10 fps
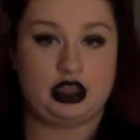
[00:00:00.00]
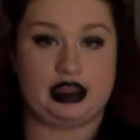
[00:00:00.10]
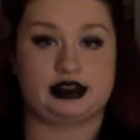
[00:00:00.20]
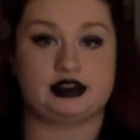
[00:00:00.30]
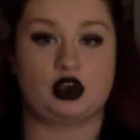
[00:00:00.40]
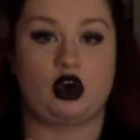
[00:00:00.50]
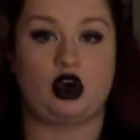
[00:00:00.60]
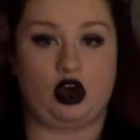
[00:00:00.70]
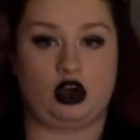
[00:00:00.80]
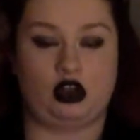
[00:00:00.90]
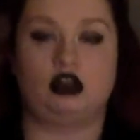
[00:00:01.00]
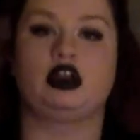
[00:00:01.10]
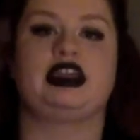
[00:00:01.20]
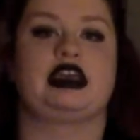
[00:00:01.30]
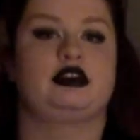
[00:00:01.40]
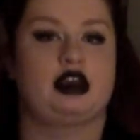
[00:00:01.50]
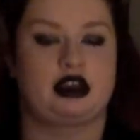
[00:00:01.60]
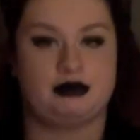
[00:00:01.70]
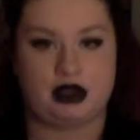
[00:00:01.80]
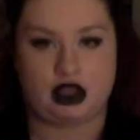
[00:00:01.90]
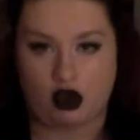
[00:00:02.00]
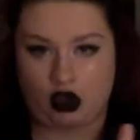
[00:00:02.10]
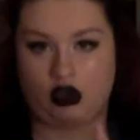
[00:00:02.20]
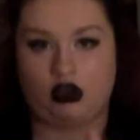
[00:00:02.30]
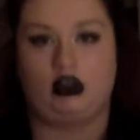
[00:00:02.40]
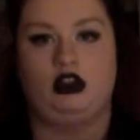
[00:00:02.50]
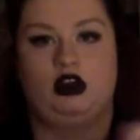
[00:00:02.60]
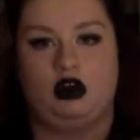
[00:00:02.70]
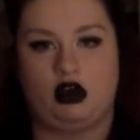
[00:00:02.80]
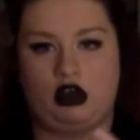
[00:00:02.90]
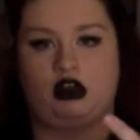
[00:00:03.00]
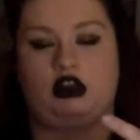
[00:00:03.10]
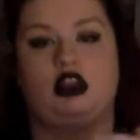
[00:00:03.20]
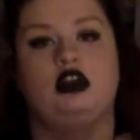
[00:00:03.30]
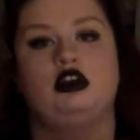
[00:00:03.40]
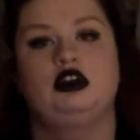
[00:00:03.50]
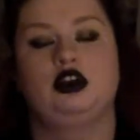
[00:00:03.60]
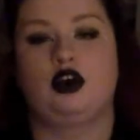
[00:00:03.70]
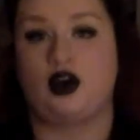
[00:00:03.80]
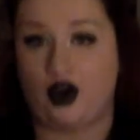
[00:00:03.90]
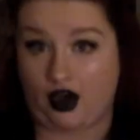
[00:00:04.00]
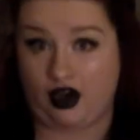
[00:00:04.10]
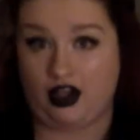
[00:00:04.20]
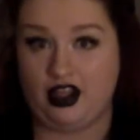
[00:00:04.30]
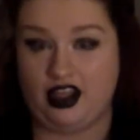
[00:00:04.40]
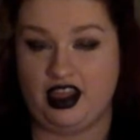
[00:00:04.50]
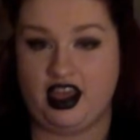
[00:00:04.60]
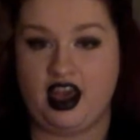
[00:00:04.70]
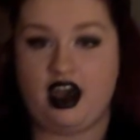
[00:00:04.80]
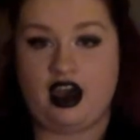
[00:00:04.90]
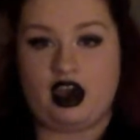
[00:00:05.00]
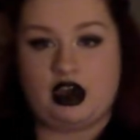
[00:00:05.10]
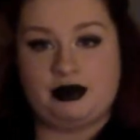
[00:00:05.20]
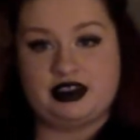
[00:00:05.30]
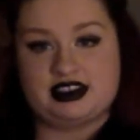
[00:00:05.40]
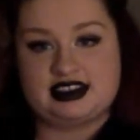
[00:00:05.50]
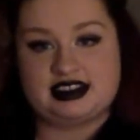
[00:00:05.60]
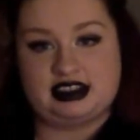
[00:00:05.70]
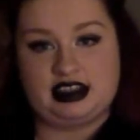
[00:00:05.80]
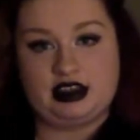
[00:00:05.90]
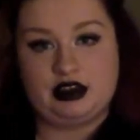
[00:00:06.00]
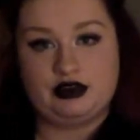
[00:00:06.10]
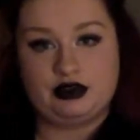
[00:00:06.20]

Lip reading: It's all, again, that can be all up the sleeve.